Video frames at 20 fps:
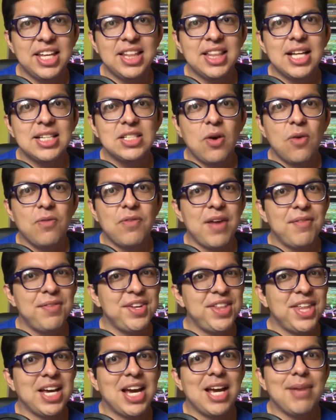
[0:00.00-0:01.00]
And I think that
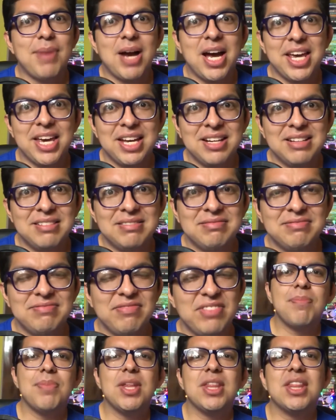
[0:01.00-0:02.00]
of everything I buy.
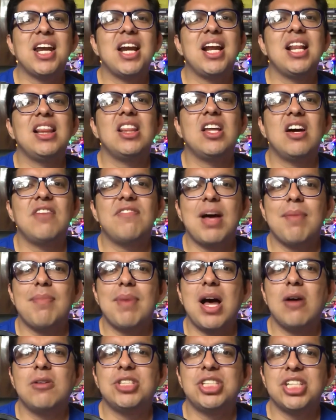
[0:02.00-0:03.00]
But something that I
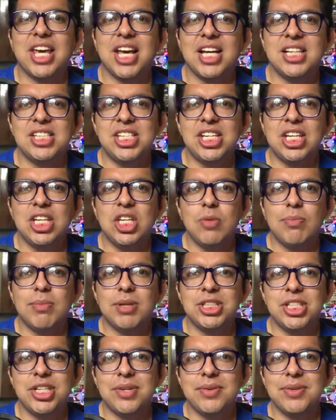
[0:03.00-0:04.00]
love about
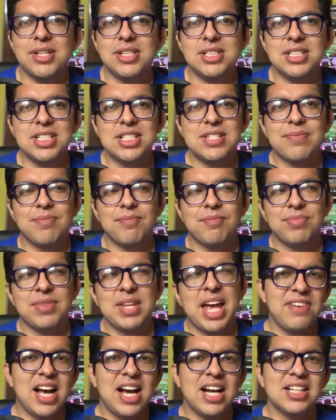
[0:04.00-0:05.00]
getting new materials
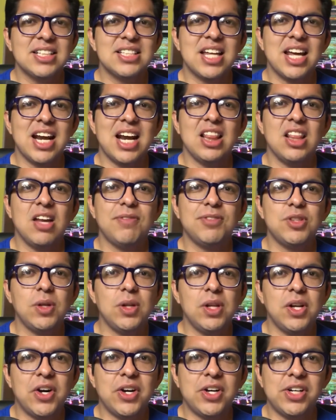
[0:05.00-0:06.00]
is the fact that I
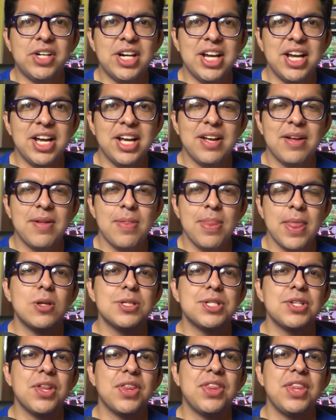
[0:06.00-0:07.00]
love to learn,
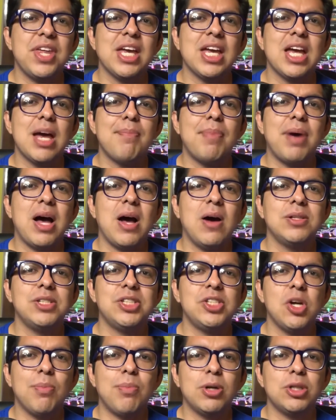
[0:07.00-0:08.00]
and I also think
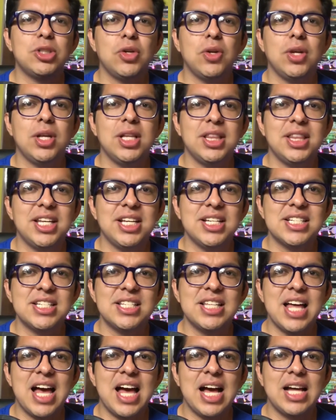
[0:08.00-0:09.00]
about the
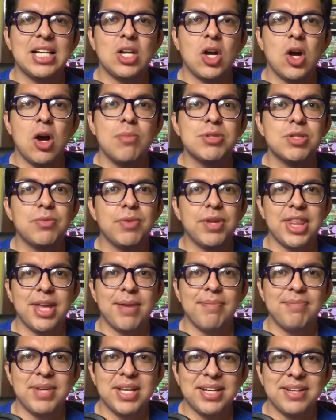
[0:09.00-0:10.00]
opportunities that
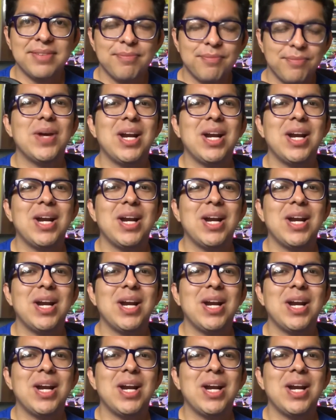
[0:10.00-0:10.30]
comes with them.